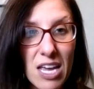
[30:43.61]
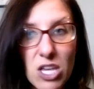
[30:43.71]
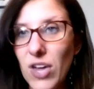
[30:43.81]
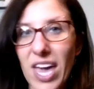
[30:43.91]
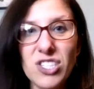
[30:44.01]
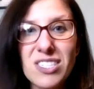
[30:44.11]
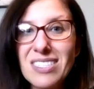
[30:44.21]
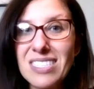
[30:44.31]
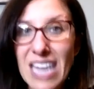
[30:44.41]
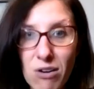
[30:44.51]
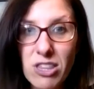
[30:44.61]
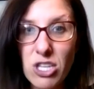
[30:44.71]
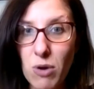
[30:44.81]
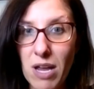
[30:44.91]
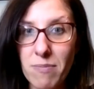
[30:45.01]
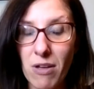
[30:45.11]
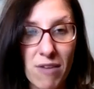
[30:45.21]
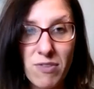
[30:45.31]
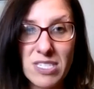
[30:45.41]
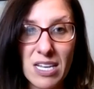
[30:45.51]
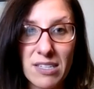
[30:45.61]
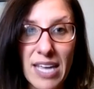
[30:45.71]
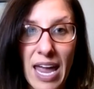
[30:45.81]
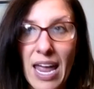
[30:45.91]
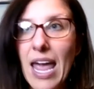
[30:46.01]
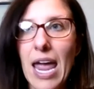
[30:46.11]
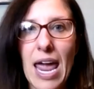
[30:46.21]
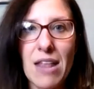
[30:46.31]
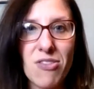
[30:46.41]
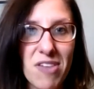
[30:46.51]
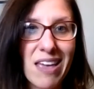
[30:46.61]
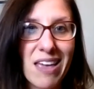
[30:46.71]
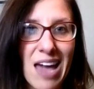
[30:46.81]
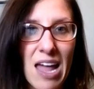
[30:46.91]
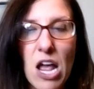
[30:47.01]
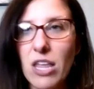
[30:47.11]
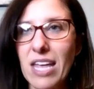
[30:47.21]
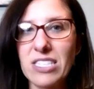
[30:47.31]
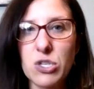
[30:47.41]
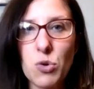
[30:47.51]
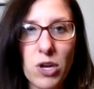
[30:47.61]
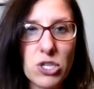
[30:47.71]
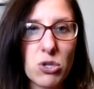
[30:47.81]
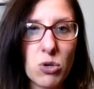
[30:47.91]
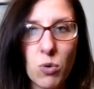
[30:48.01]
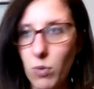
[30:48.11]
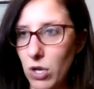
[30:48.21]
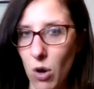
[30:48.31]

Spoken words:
You can't just stare at the treadmill every single day and think that it's going to,